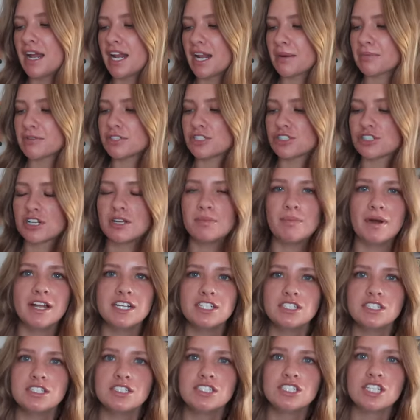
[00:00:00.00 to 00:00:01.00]
Pineapple Street
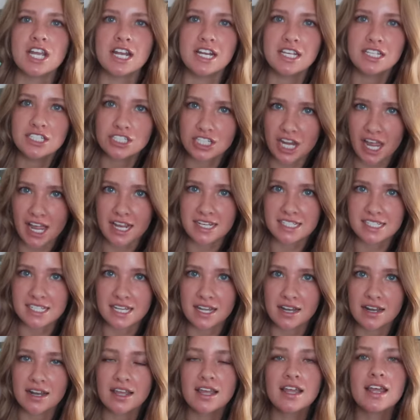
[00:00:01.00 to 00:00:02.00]
by Jenny
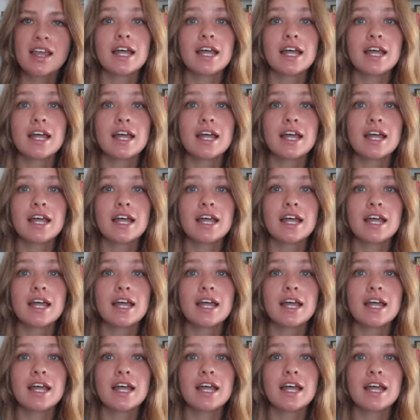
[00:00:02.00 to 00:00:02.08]
Jackson.